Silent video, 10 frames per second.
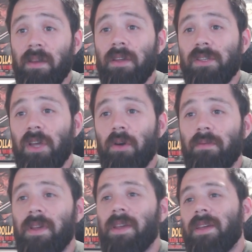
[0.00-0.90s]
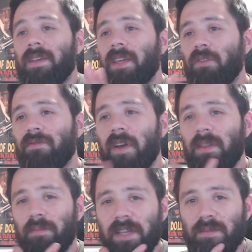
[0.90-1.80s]
So, can you find the
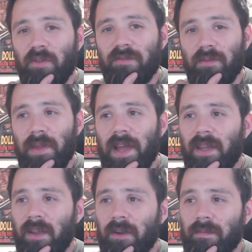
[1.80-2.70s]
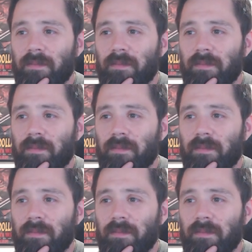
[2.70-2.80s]
best move for black here?